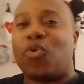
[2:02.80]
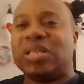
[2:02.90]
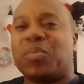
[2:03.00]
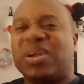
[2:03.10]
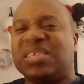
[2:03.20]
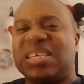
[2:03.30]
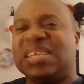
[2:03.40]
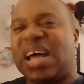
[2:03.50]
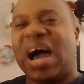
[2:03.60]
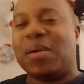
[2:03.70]
I didn't want to see
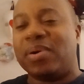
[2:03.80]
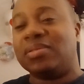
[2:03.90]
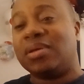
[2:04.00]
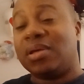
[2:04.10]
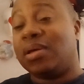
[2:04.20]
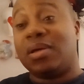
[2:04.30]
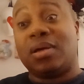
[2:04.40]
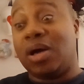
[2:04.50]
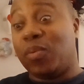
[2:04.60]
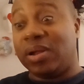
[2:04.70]
it die, but
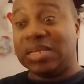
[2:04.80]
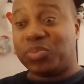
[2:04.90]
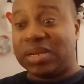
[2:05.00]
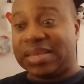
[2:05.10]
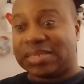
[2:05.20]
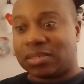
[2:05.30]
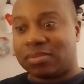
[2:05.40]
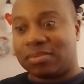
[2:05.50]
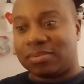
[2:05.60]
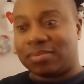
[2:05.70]
oh well, it is what it is.
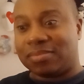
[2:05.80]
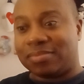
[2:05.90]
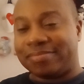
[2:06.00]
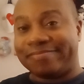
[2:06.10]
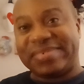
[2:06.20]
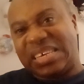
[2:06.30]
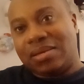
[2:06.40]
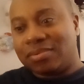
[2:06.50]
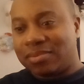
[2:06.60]
Yeah.